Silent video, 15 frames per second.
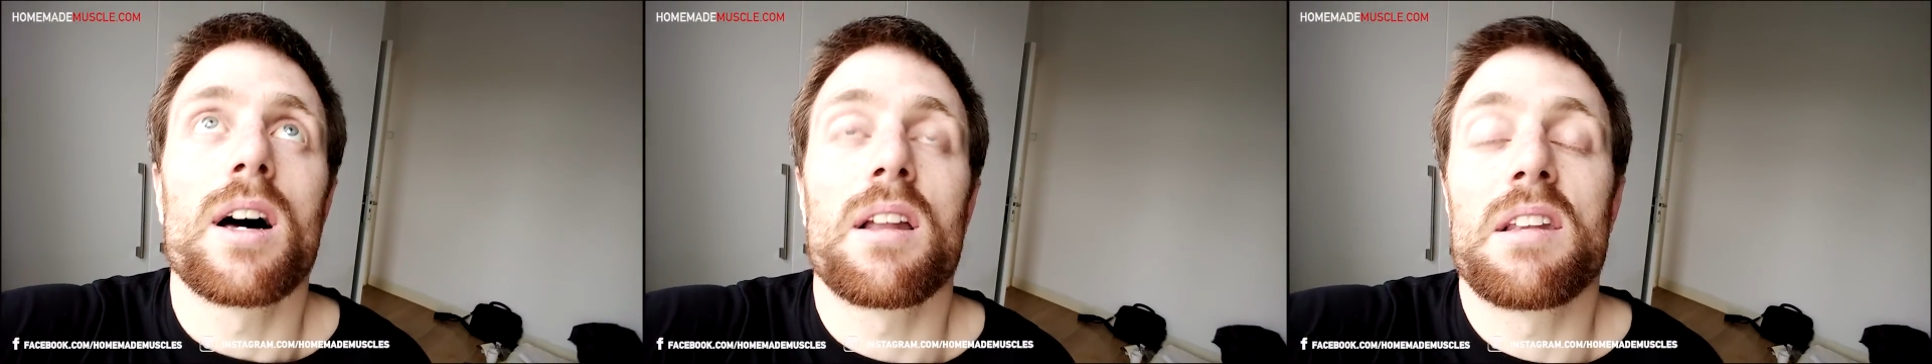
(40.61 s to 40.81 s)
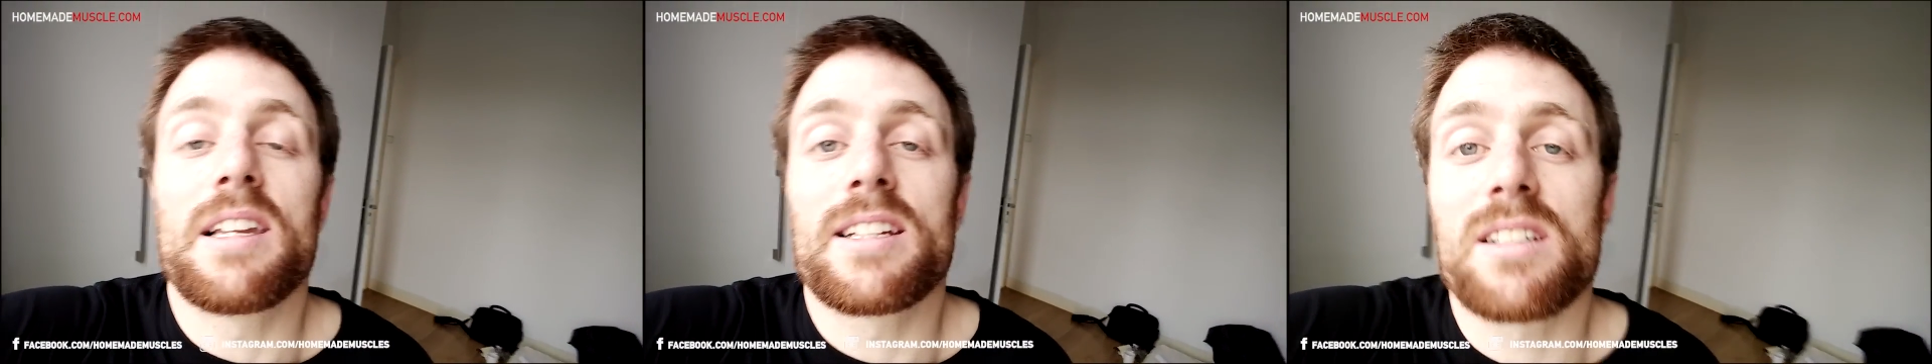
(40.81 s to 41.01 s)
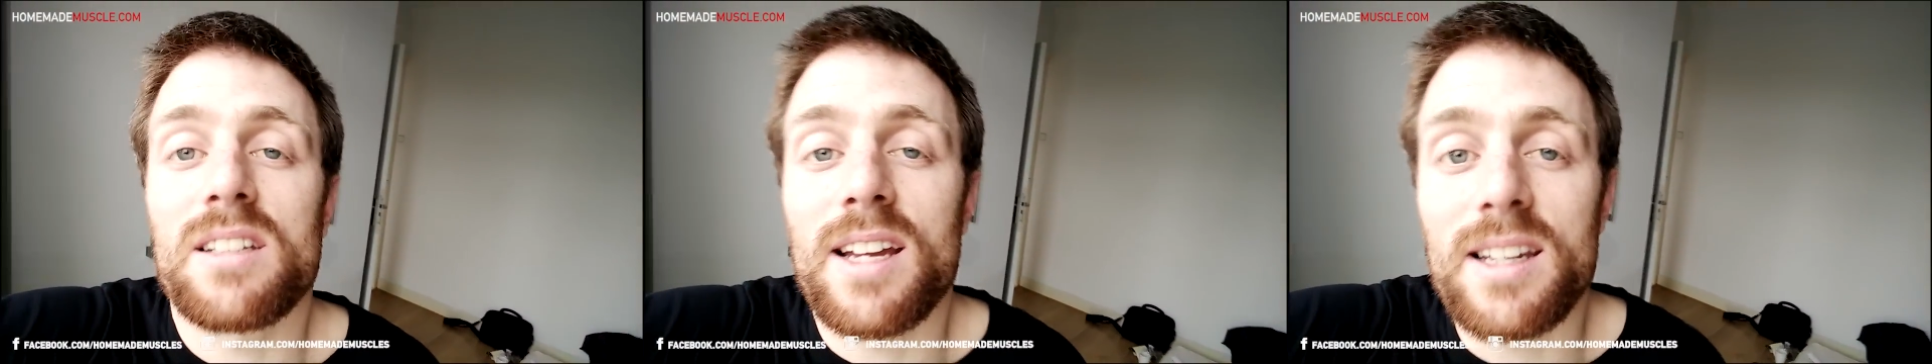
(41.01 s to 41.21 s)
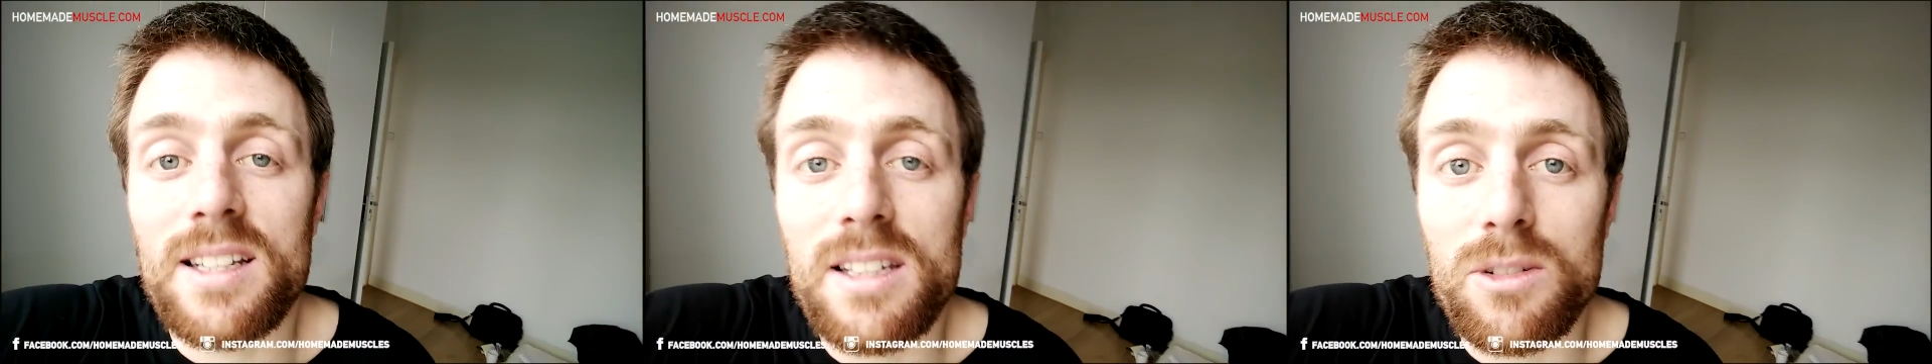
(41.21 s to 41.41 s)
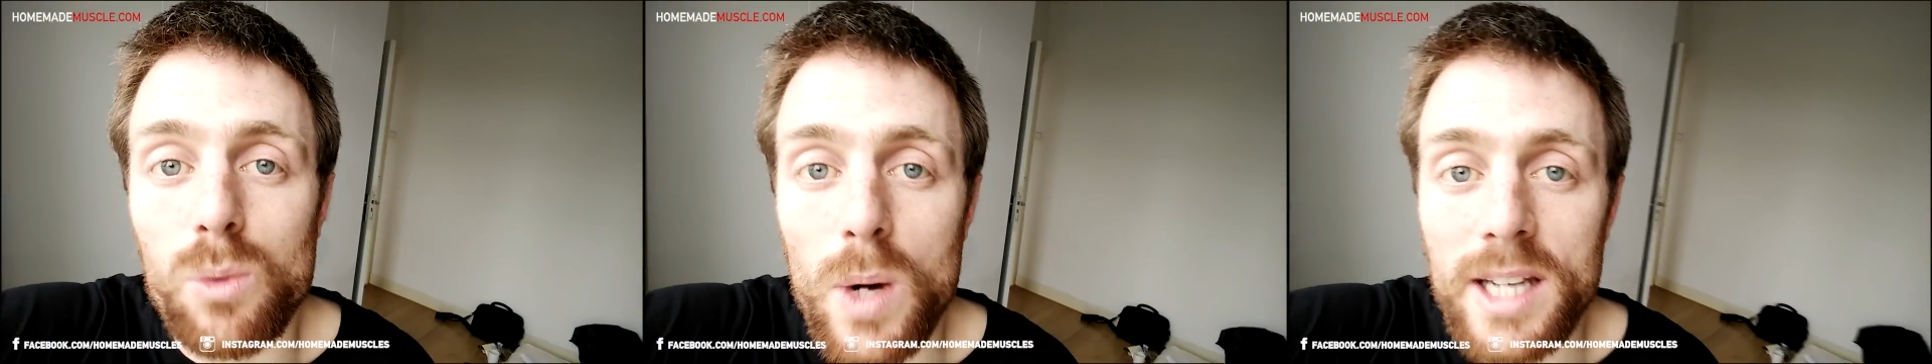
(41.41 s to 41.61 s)
listen at
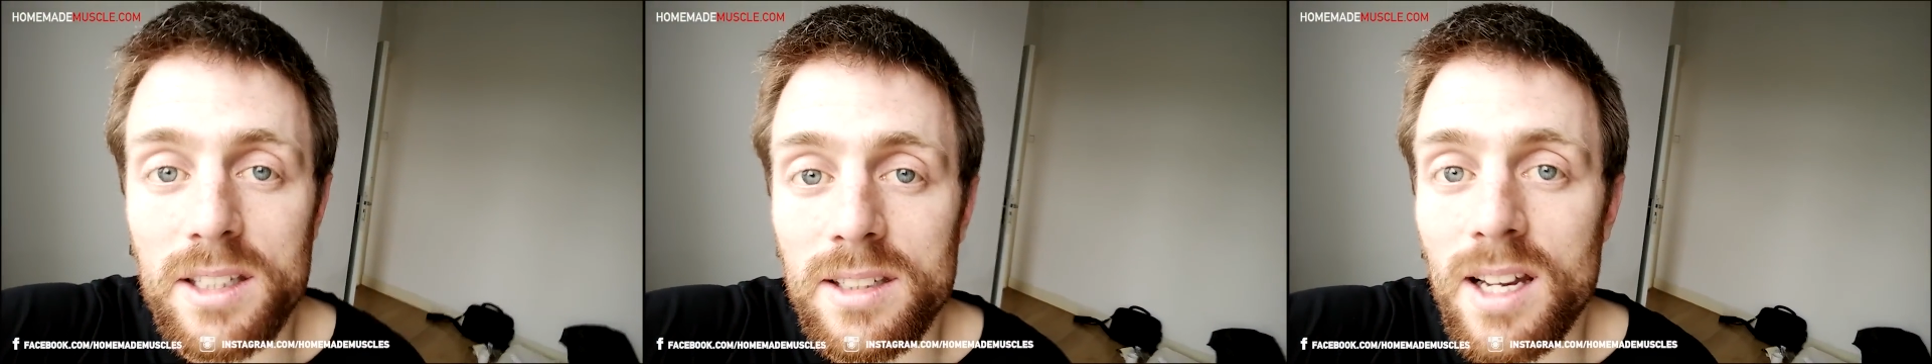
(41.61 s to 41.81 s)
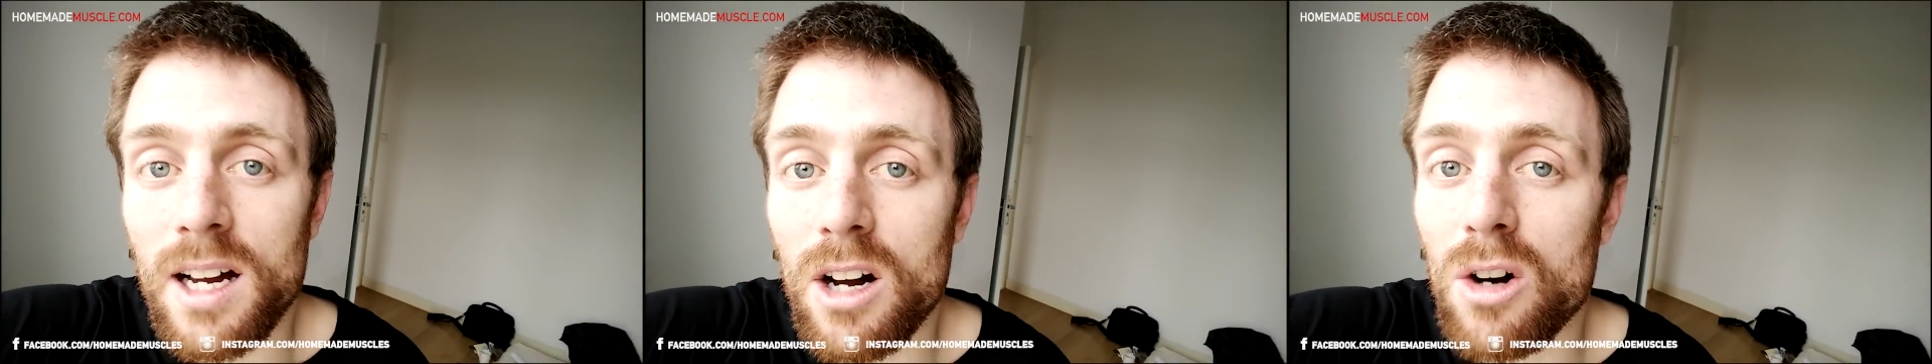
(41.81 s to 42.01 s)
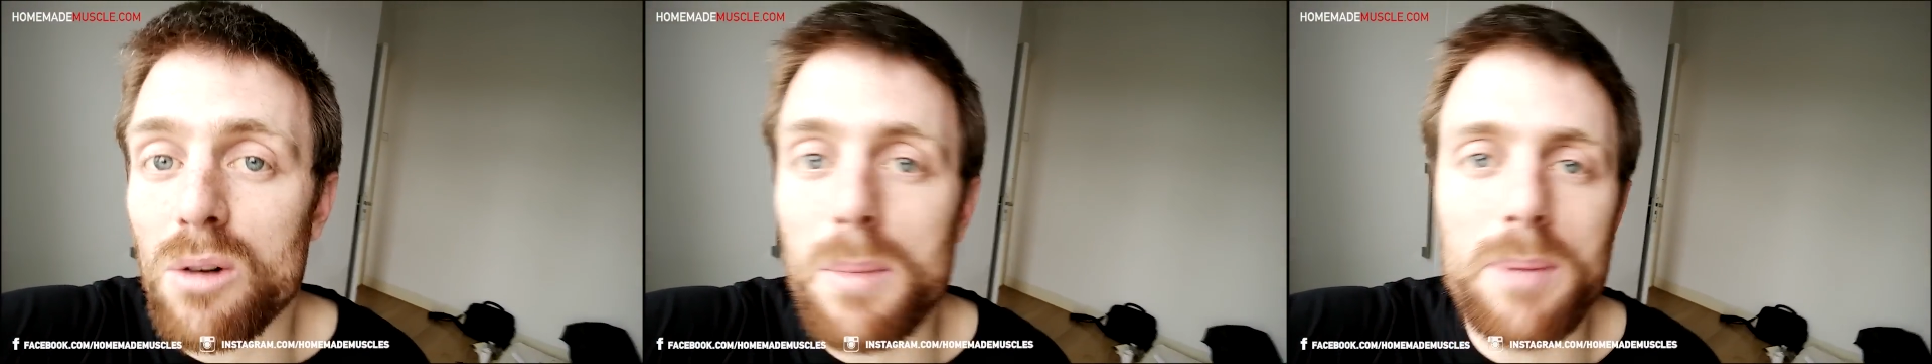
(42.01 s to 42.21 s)
it right now.